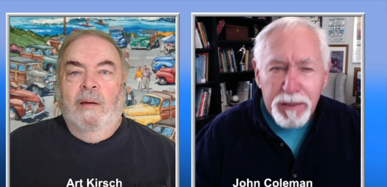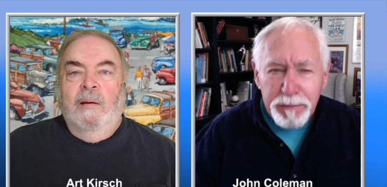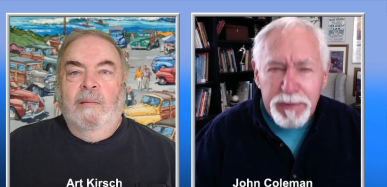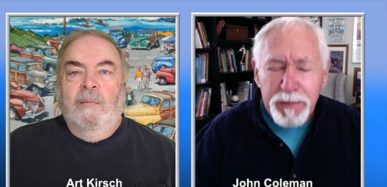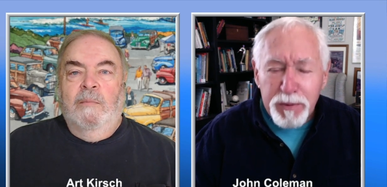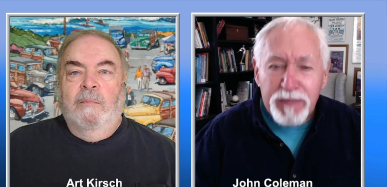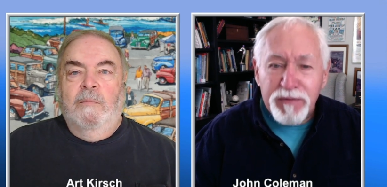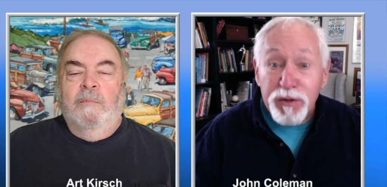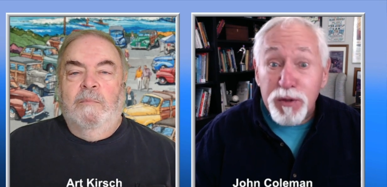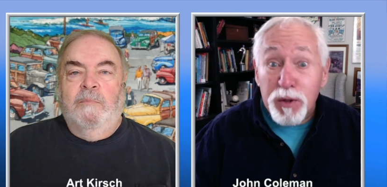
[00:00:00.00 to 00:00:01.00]
Speaker 1: uh, people who
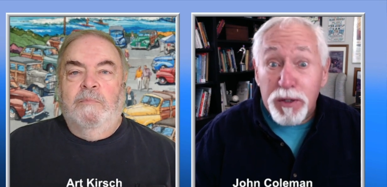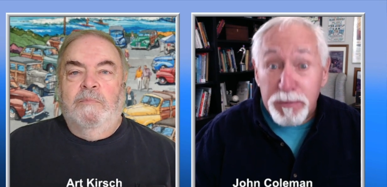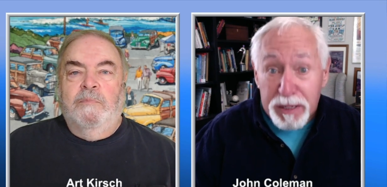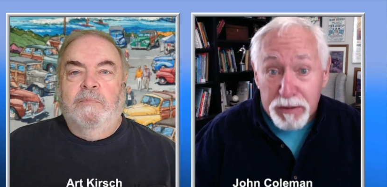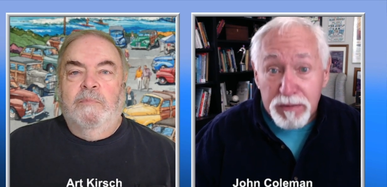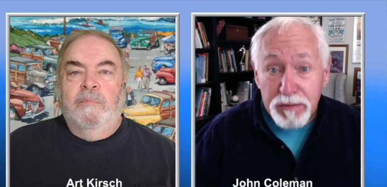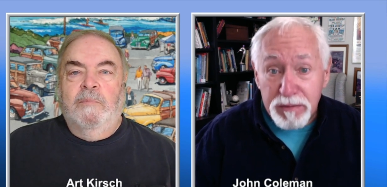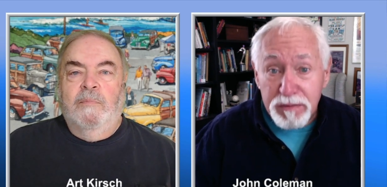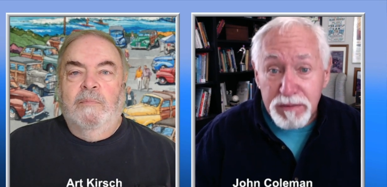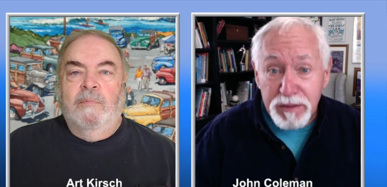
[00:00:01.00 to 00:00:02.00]
haven't thought about,
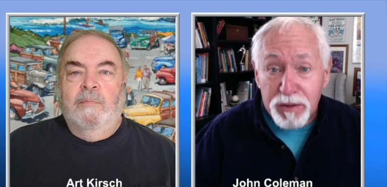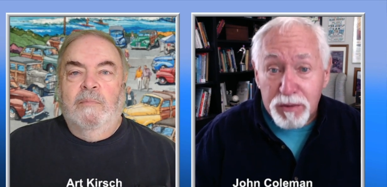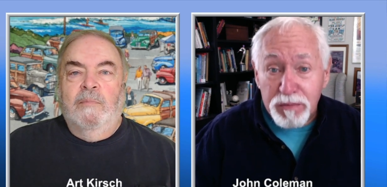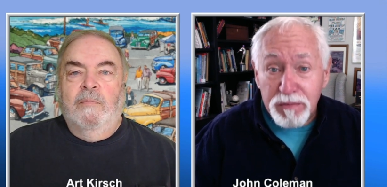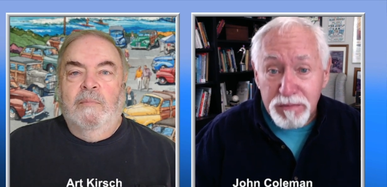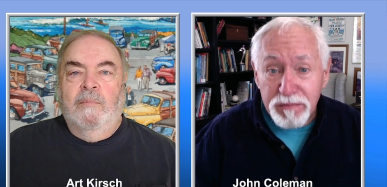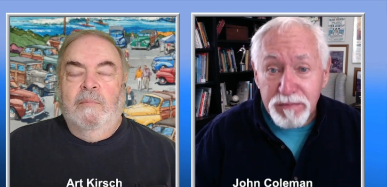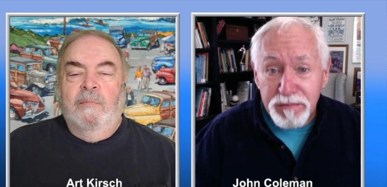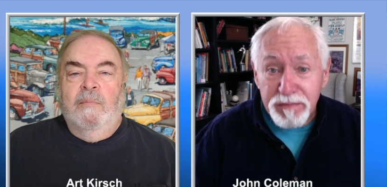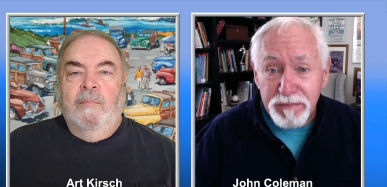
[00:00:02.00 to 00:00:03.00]
you know,
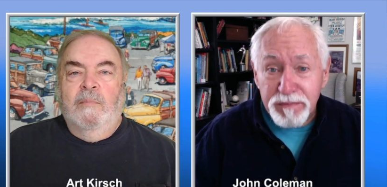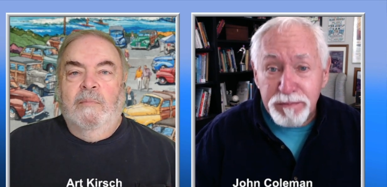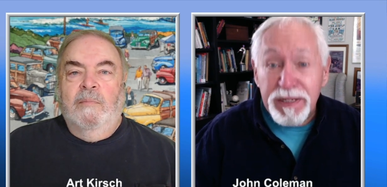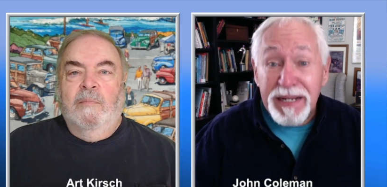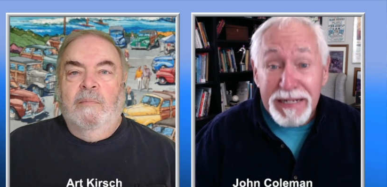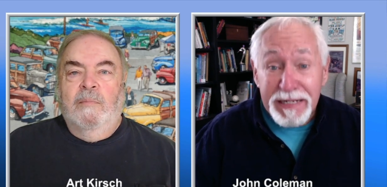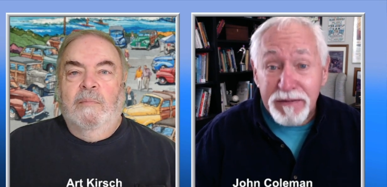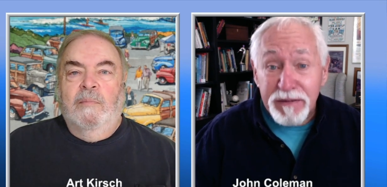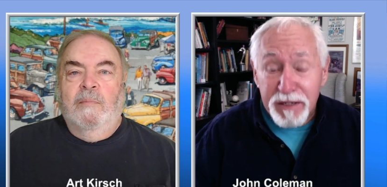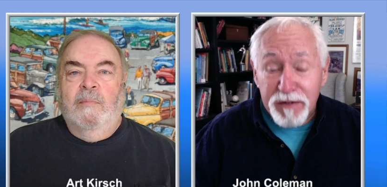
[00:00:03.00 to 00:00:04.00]

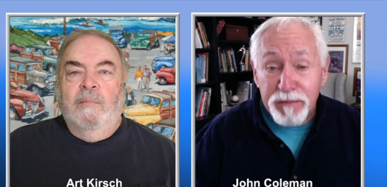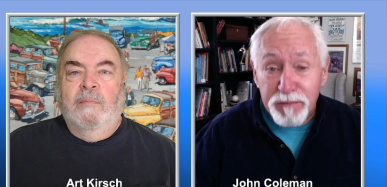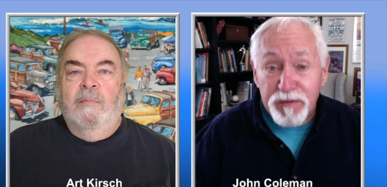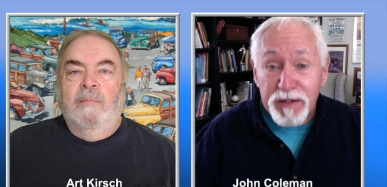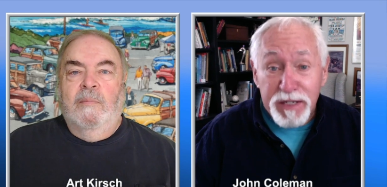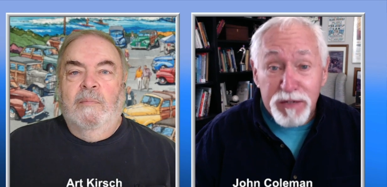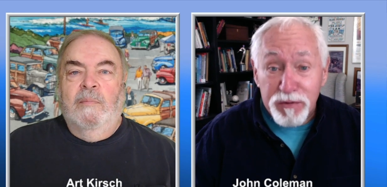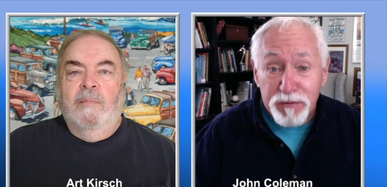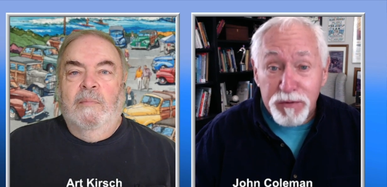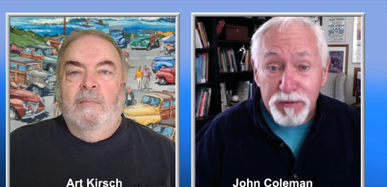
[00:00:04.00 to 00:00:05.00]
planning their
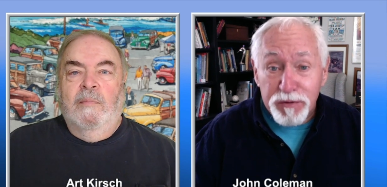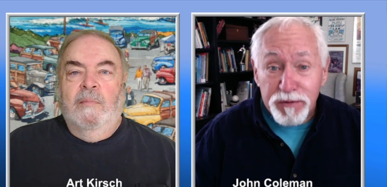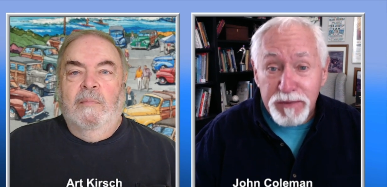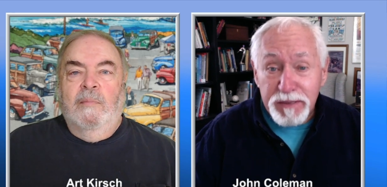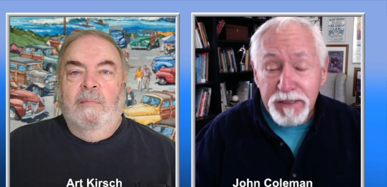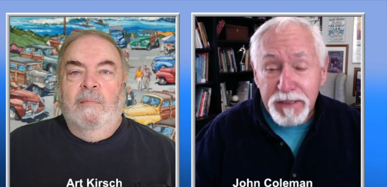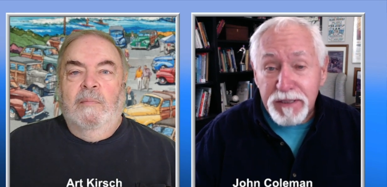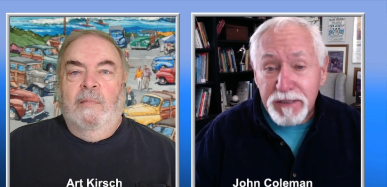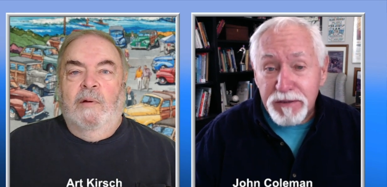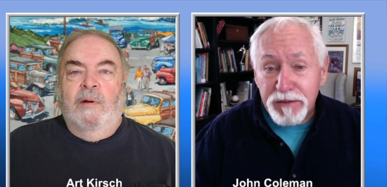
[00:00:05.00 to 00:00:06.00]
financial future.
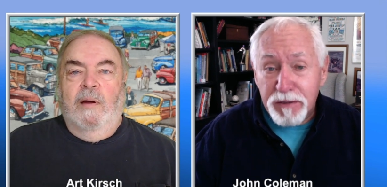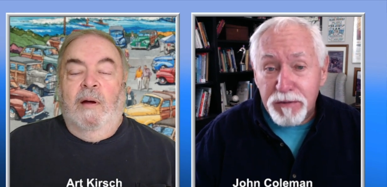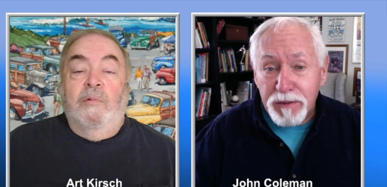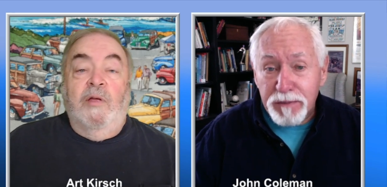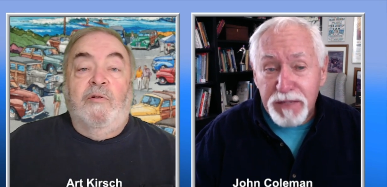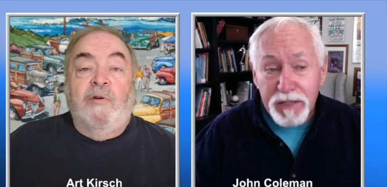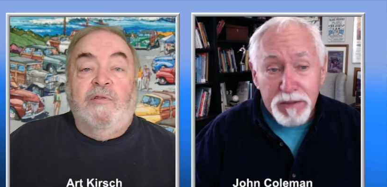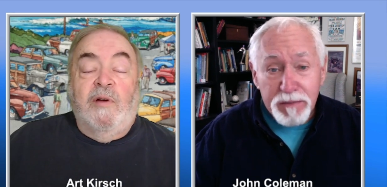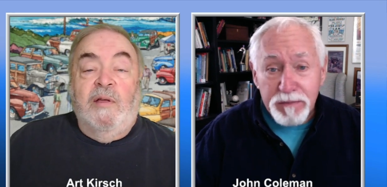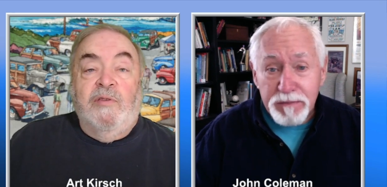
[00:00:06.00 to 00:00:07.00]
Speaker 2: Okay. So, Another uh,
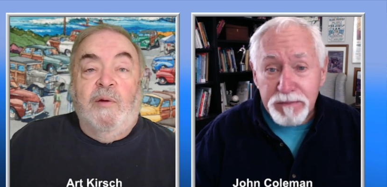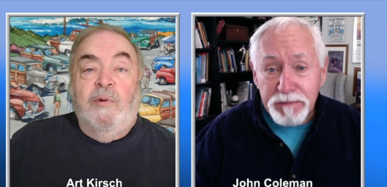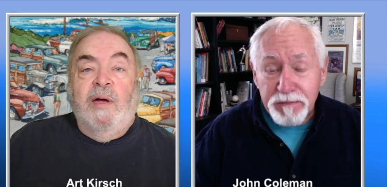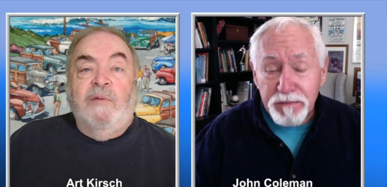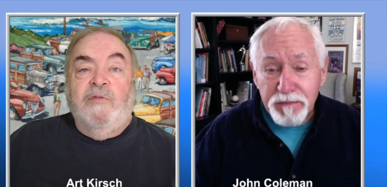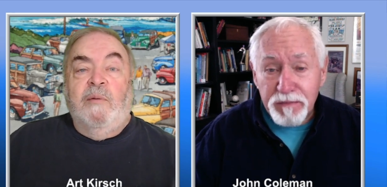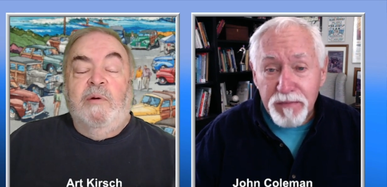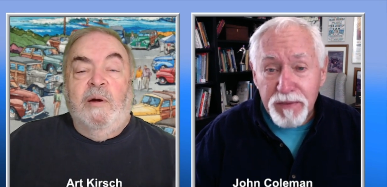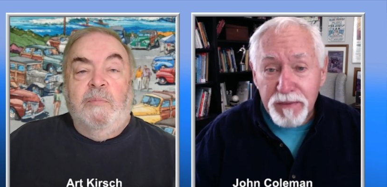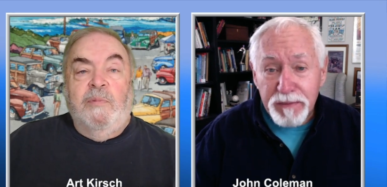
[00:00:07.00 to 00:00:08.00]
exciting thing we have coming
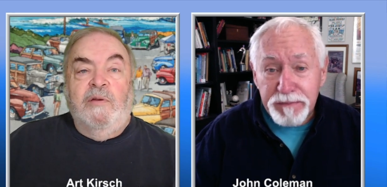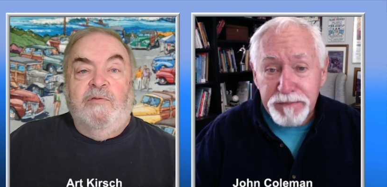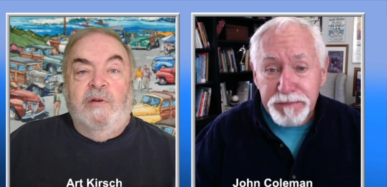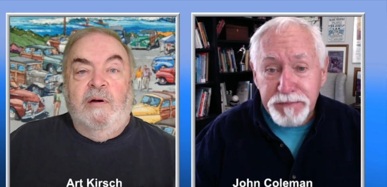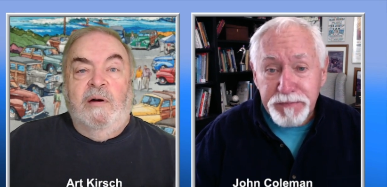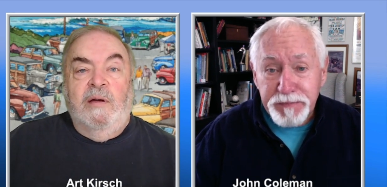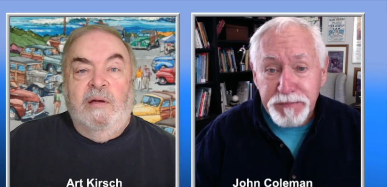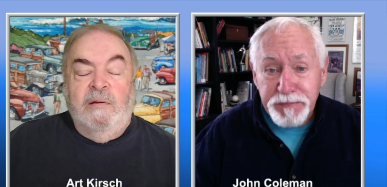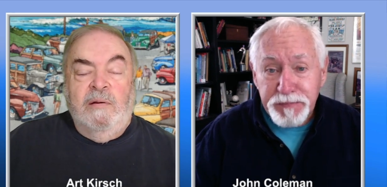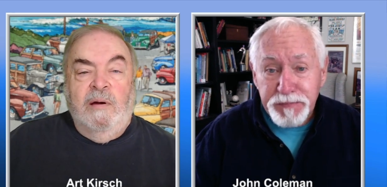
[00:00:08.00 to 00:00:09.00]
up is uh,
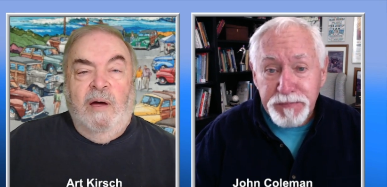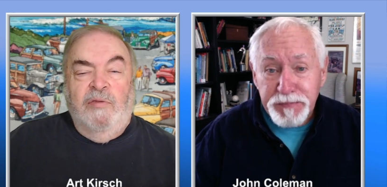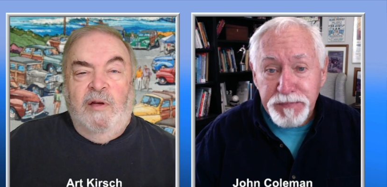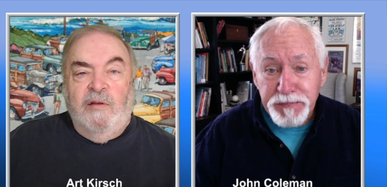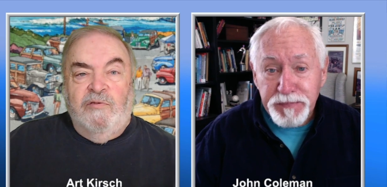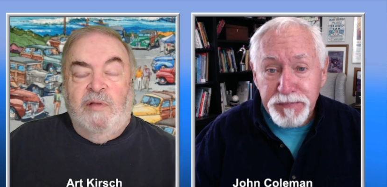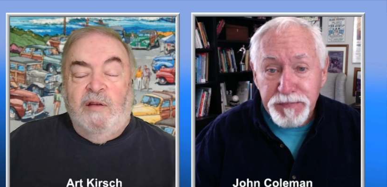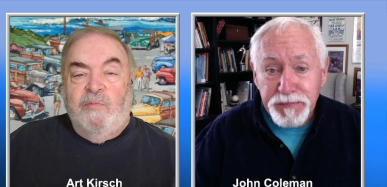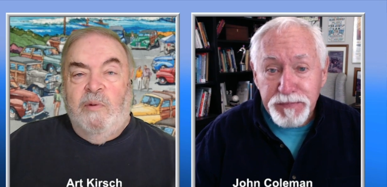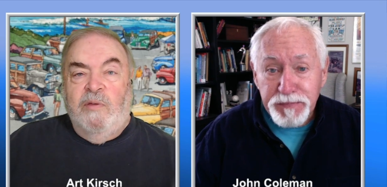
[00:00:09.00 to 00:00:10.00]
in, uh, I think it's
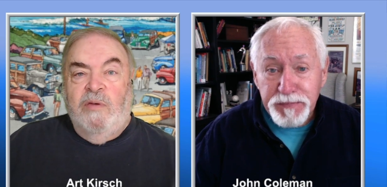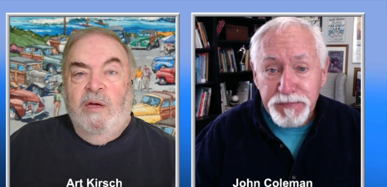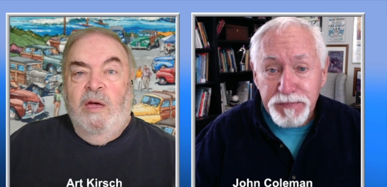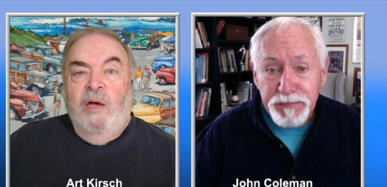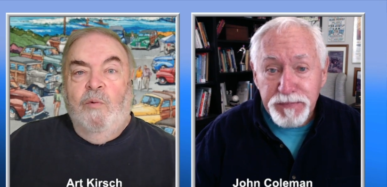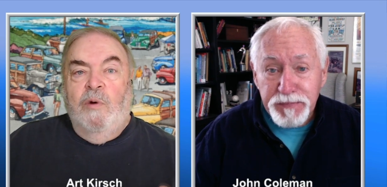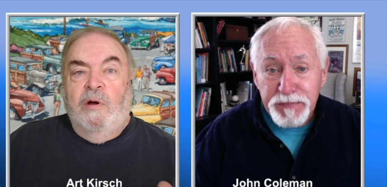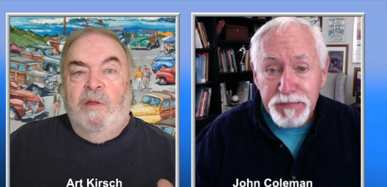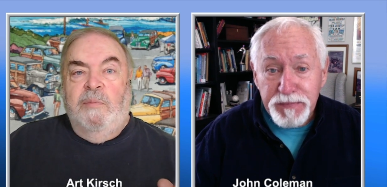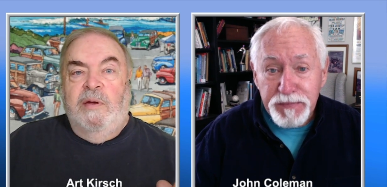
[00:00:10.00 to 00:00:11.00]
next month, we're going
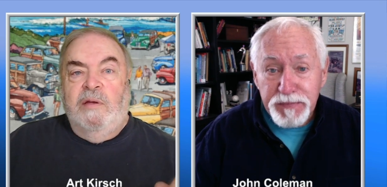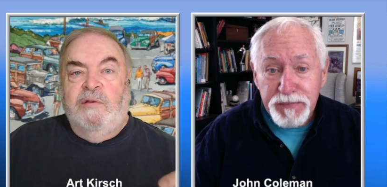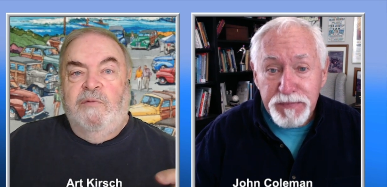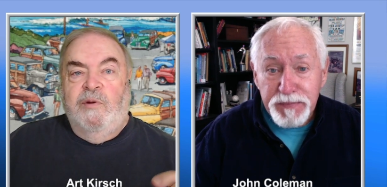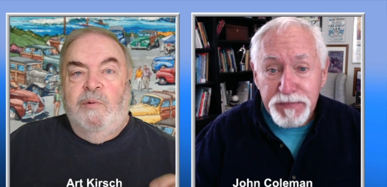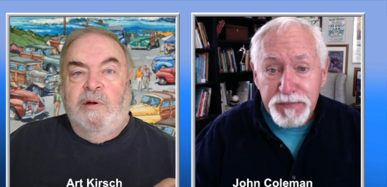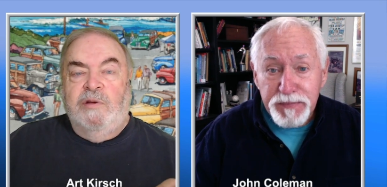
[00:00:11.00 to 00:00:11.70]
to be interviewing